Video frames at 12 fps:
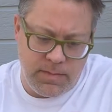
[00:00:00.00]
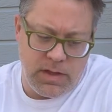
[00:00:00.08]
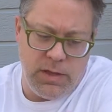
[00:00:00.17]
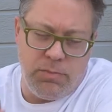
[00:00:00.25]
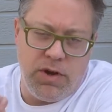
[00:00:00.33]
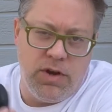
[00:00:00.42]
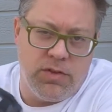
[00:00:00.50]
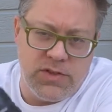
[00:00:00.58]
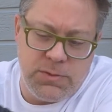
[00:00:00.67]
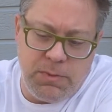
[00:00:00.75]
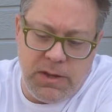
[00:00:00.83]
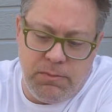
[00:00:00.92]
You put it on the
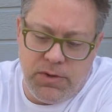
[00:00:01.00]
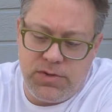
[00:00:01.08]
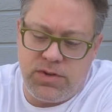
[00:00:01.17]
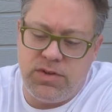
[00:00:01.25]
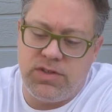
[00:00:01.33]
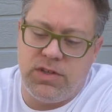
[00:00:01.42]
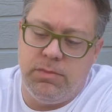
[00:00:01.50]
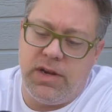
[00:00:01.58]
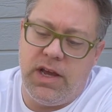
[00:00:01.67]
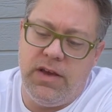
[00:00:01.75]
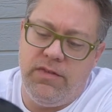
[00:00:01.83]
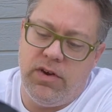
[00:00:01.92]
speed booster, it's a little
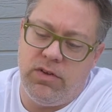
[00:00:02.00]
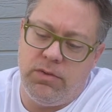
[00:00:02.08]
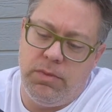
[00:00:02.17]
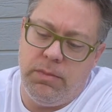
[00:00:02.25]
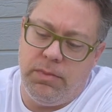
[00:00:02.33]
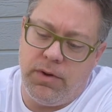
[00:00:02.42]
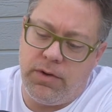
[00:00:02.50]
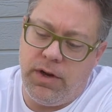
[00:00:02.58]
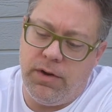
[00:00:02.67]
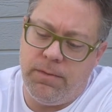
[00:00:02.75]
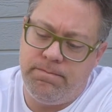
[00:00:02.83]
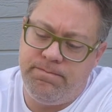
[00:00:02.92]
bit heavier, a little bit
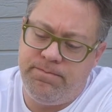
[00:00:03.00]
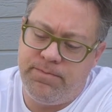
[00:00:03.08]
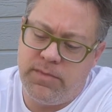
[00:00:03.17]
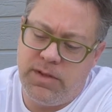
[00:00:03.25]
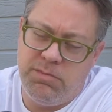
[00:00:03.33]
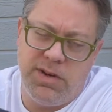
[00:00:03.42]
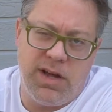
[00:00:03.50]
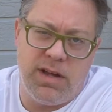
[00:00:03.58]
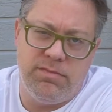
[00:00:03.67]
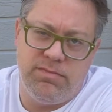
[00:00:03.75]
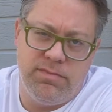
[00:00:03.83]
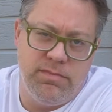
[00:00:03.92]
bulkier, but
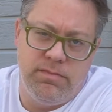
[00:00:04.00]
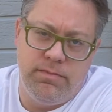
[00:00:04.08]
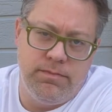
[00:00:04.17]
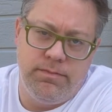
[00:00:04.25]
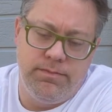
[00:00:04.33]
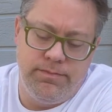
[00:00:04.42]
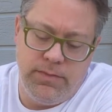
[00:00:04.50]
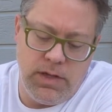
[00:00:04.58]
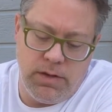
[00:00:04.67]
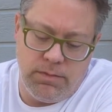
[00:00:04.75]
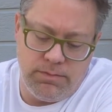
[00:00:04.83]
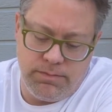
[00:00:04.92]
not,
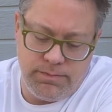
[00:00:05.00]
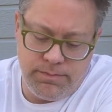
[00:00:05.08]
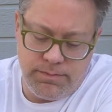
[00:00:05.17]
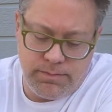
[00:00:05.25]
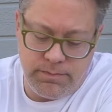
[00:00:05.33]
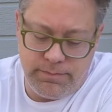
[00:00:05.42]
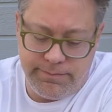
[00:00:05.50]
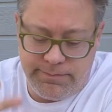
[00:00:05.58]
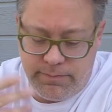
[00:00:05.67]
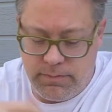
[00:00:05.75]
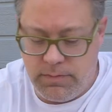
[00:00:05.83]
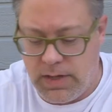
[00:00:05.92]
you know,
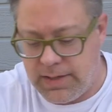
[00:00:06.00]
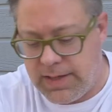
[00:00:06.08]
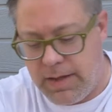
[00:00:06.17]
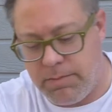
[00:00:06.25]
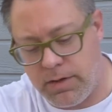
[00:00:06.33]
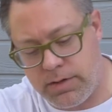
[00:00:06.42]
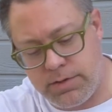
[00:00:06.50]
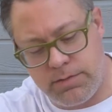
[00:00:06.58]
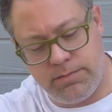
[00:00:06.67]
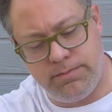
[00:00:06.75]
not that much.